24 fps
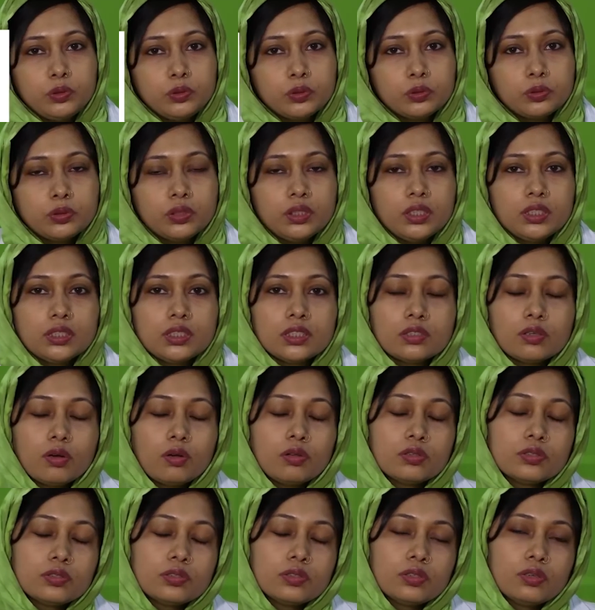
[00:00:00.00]
2 this is
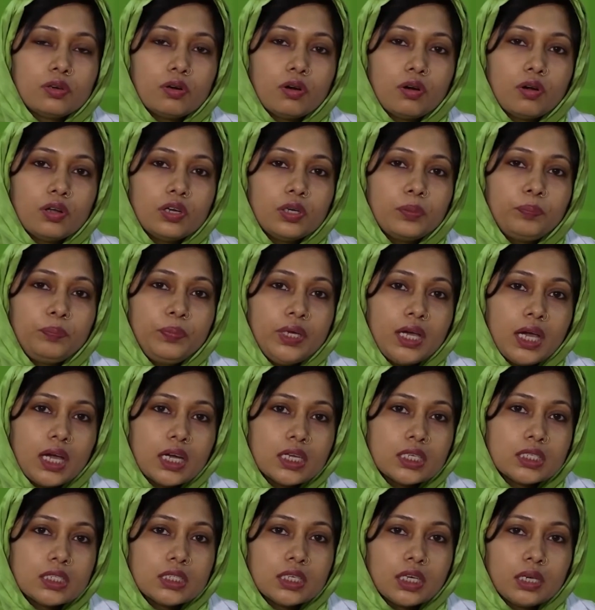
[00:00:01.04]
also called pear
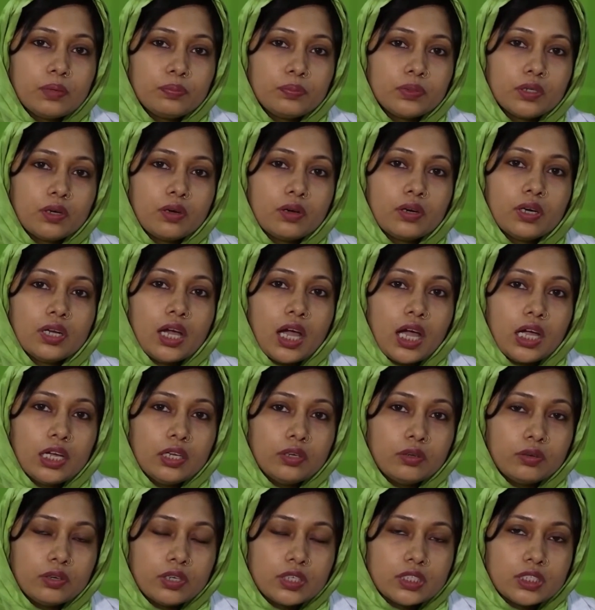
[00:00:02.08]
shaped or
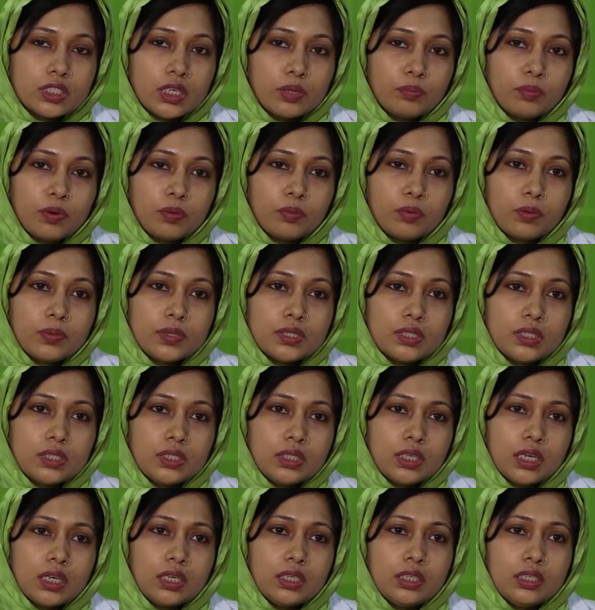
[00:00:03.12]
gynoid shape of
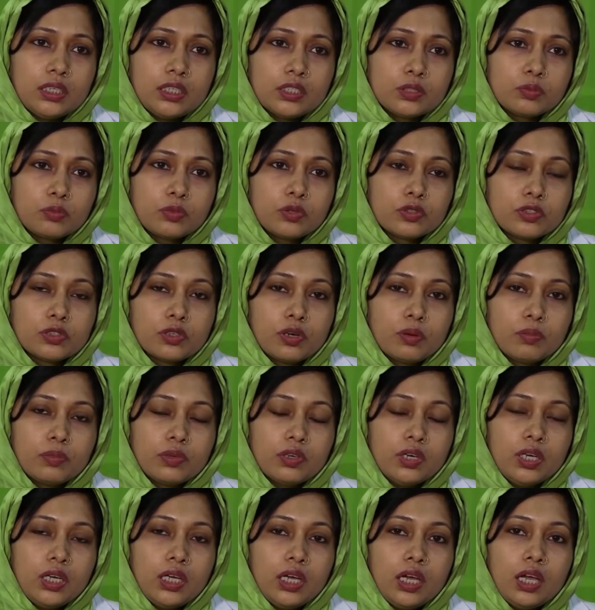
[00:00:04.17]
obesity and it is most
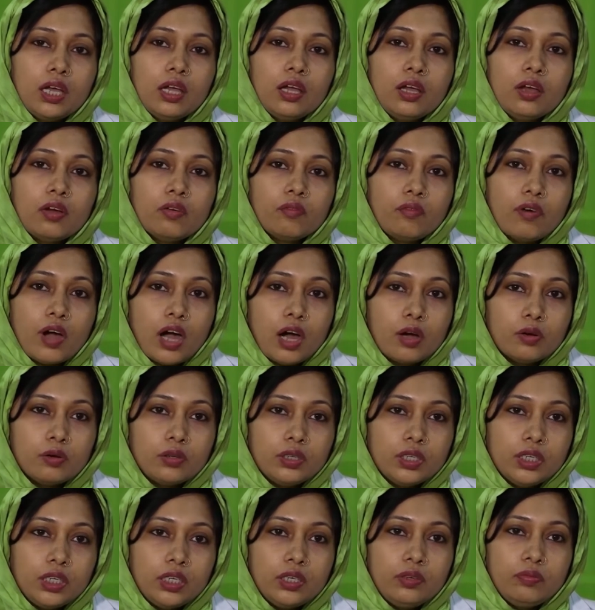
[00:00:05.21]
commonly
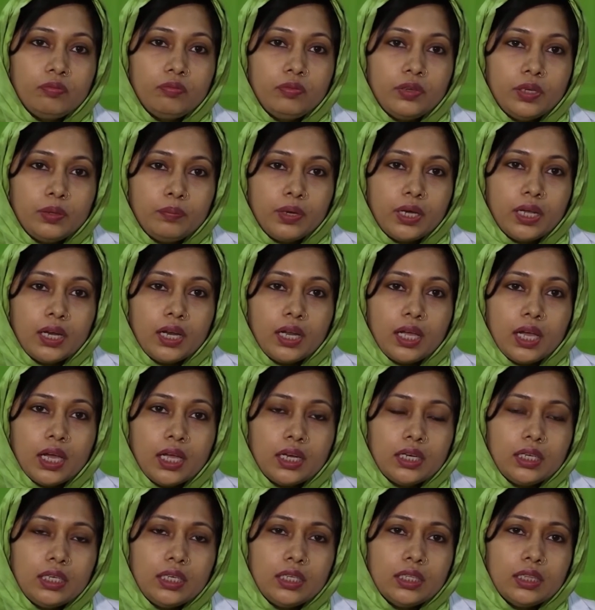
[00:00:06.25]
found in female
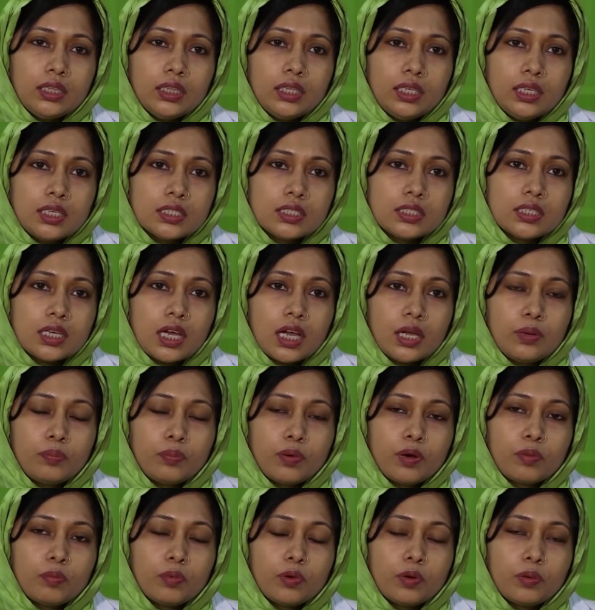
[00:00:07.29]
and in this type
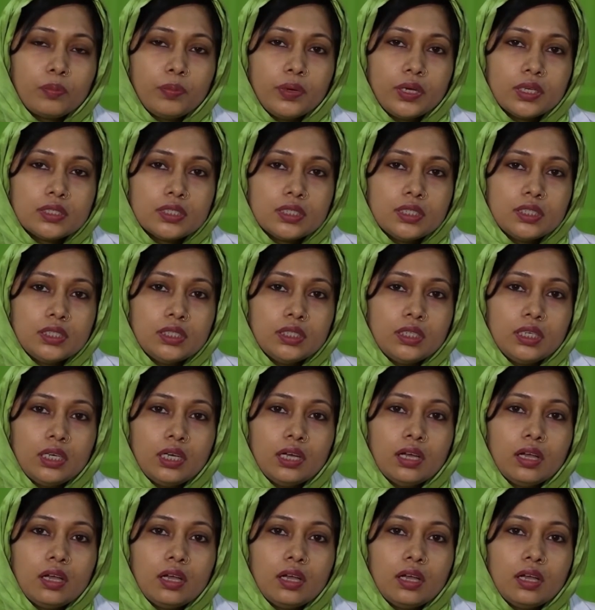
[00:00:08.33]
of obesity